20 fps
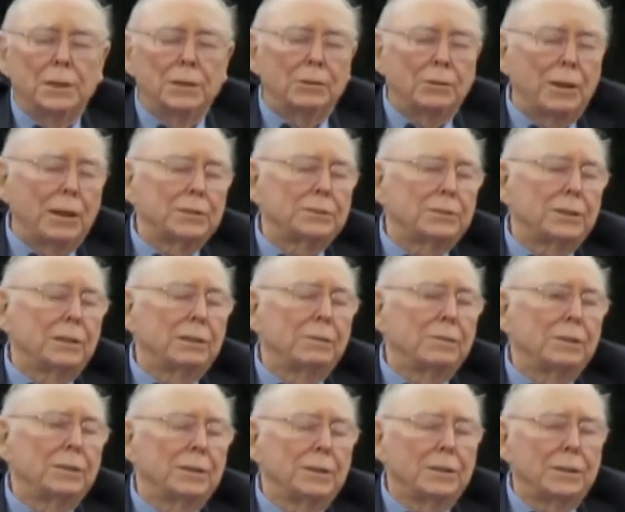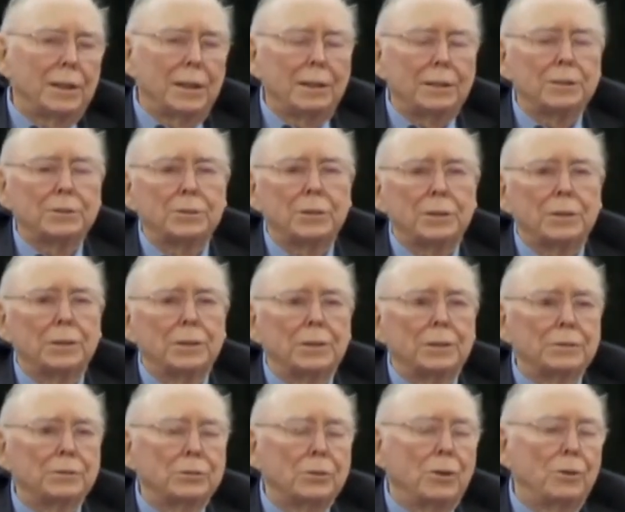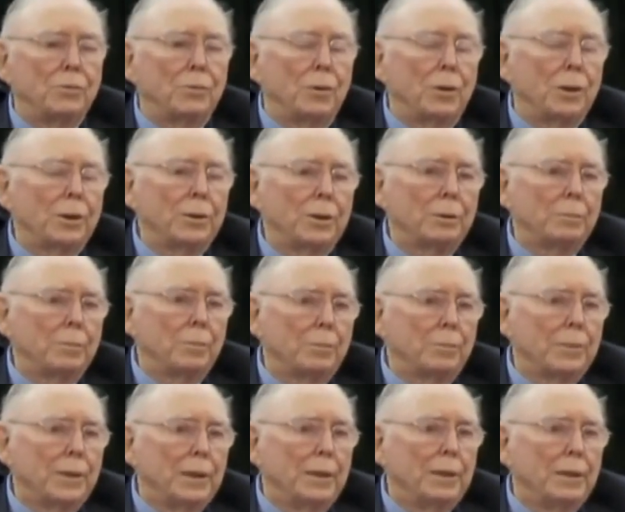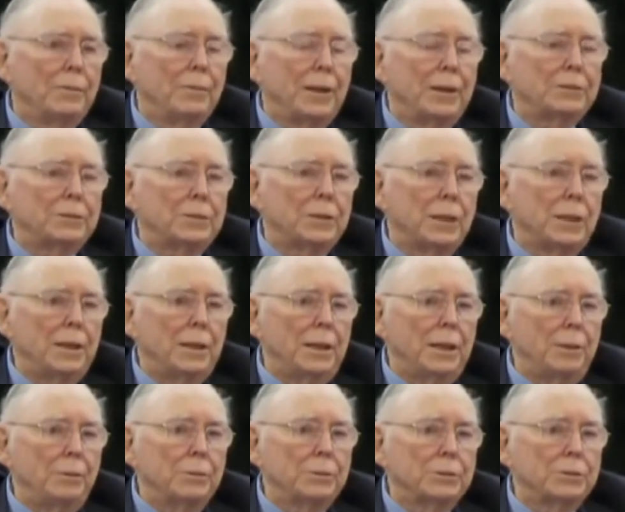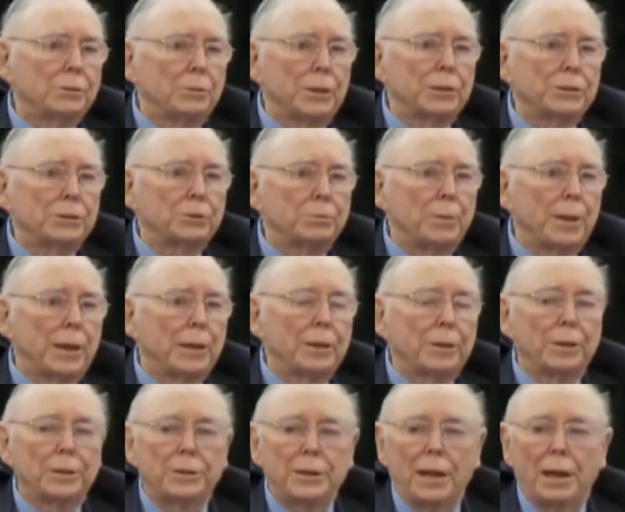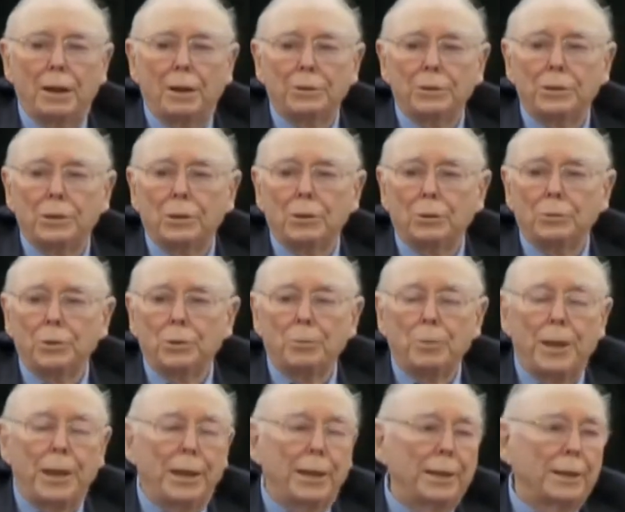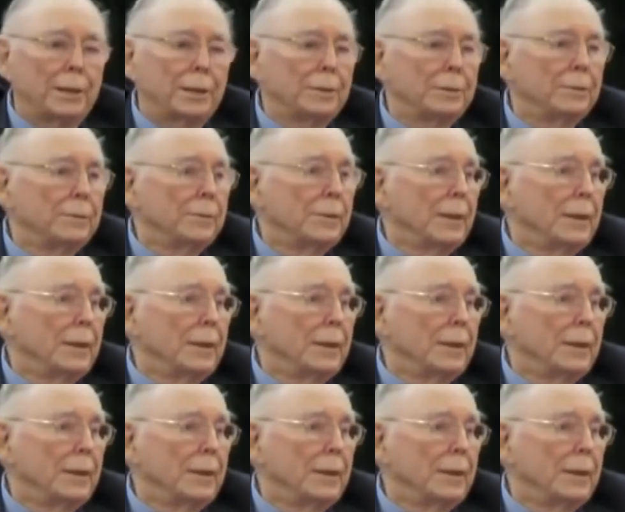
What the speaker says: aggressive and intelligent and so forth. And eventually, he was the richest man in the town and owned the bank, and